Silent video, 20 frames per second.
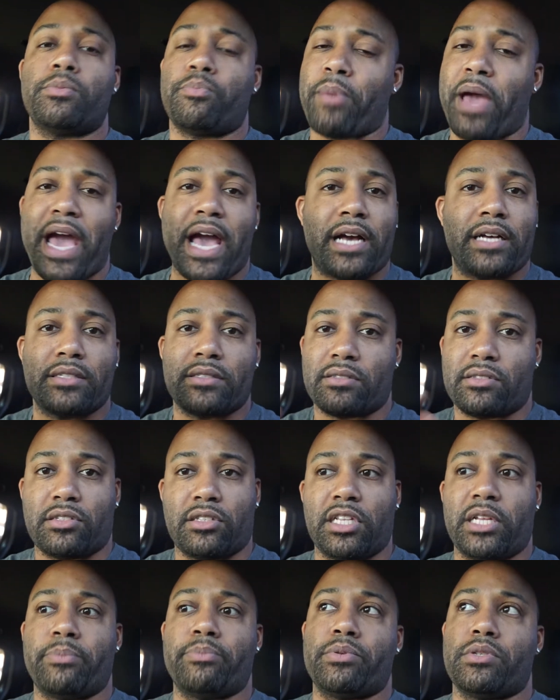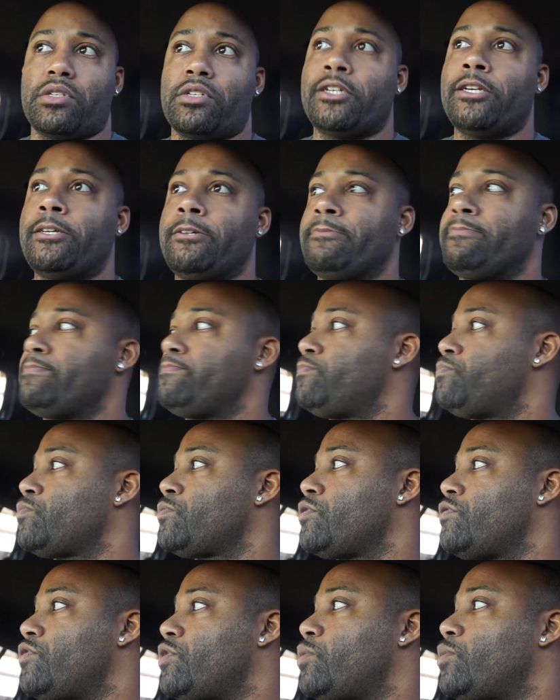pack slips
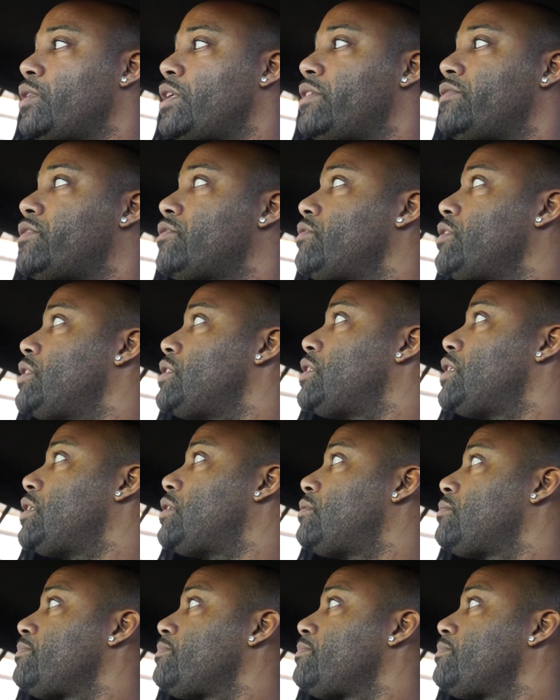for whatever reason,